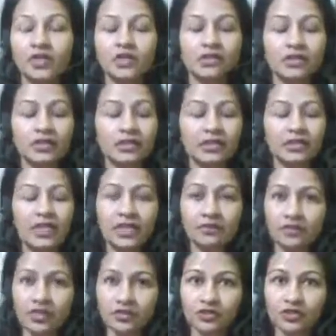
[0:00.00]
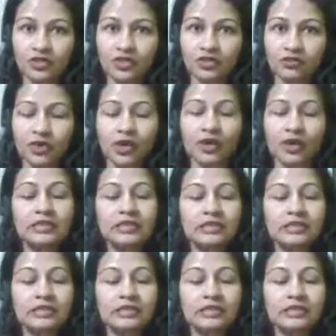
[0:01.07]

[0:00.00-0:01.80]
So the same fluttering of heart,